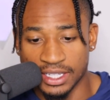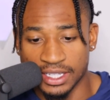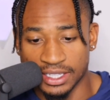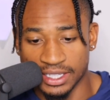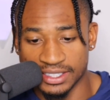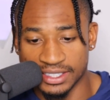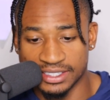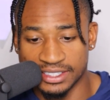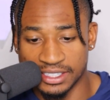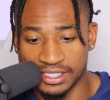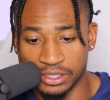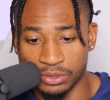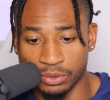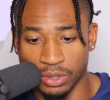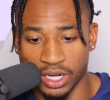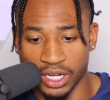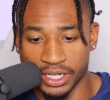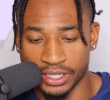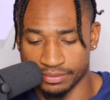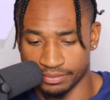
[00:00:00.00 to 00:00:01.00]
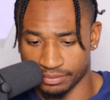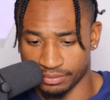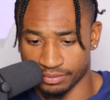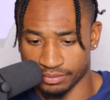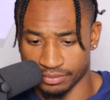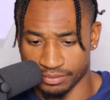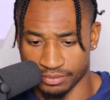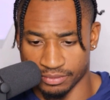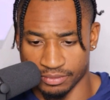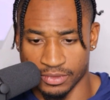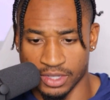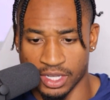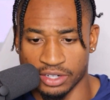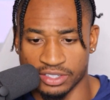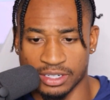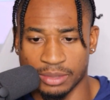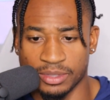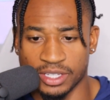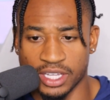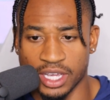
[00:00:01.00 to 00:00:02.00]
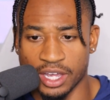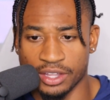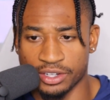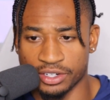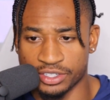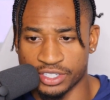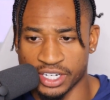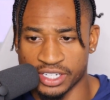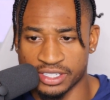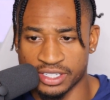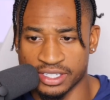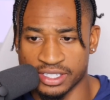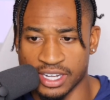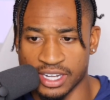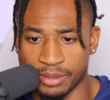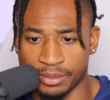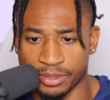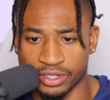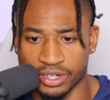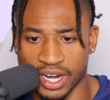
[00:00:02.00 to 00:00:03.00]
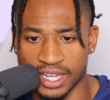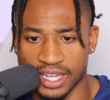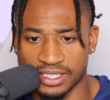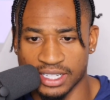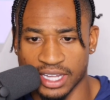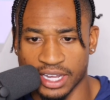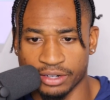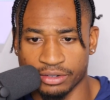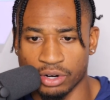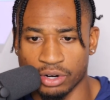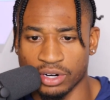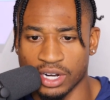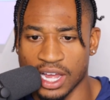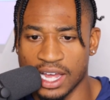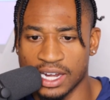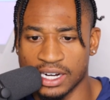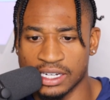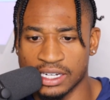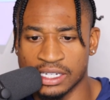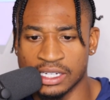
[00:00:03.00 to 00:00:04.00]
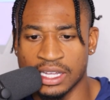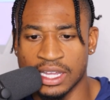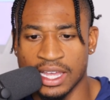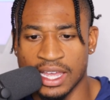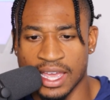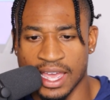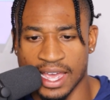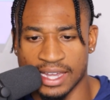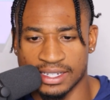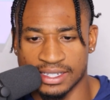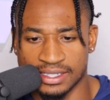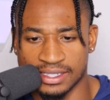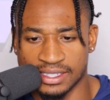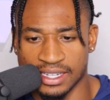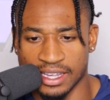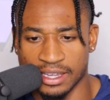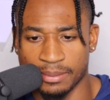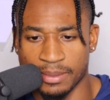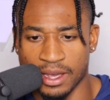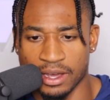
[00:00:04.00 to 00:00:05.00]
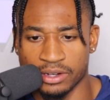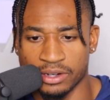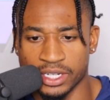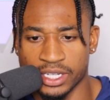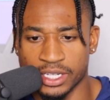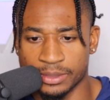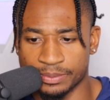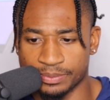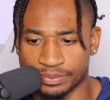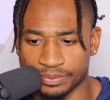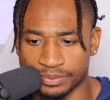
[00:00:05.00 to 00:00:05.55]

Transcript: Let's see what you know some of the other Justice Democrats like Ro Khanna had to say about it.